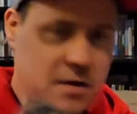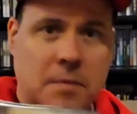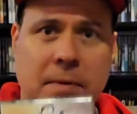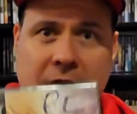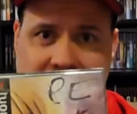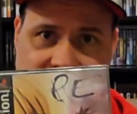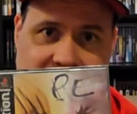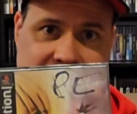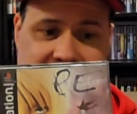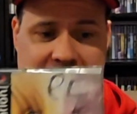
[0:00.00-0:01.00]
Parasite
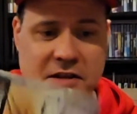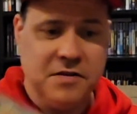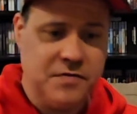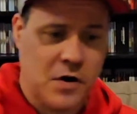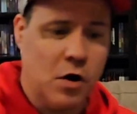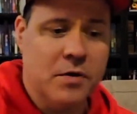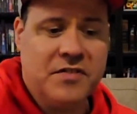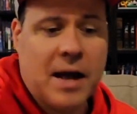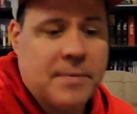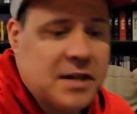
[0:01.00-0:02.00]
Eve. Always
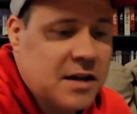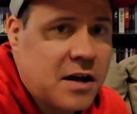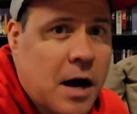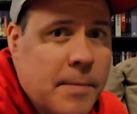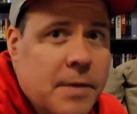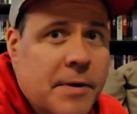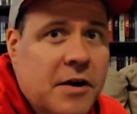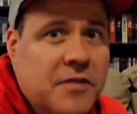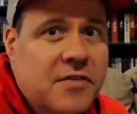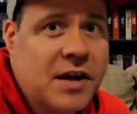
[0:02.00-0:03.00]
happy to get a copy of
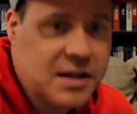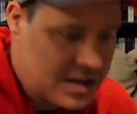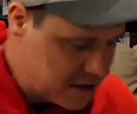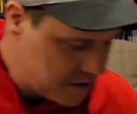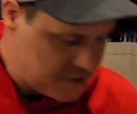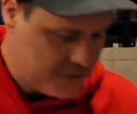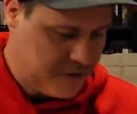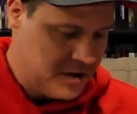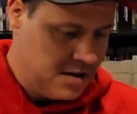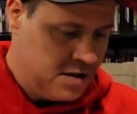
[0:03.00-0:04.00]
Parasite Eve.
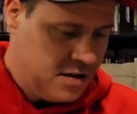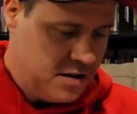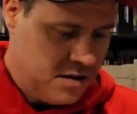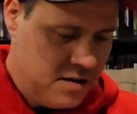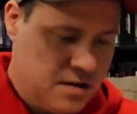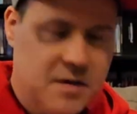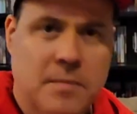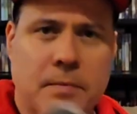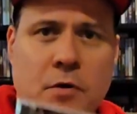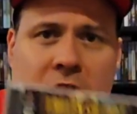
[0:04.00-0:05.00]

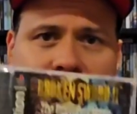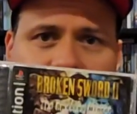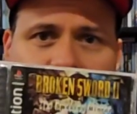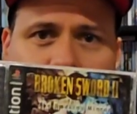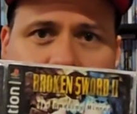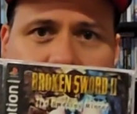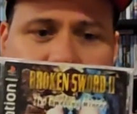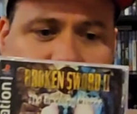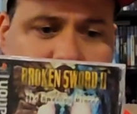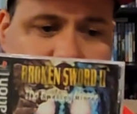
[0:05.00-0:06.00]
Broken Sword
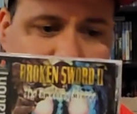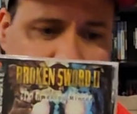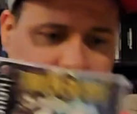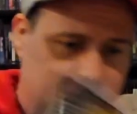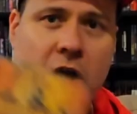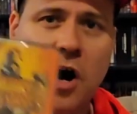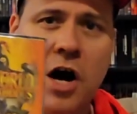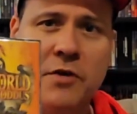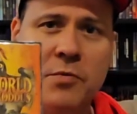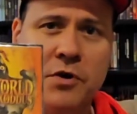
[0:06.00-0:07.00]
2,
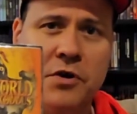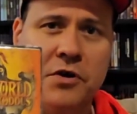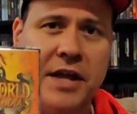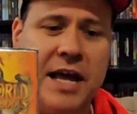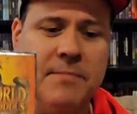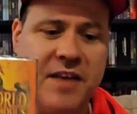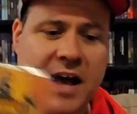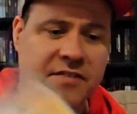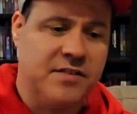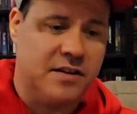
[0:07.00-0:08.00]
Oddworld, Abe's
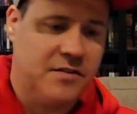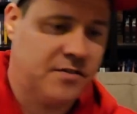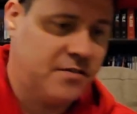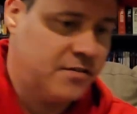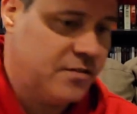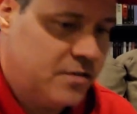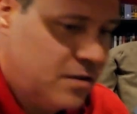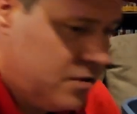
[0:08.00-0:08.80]
Exodus.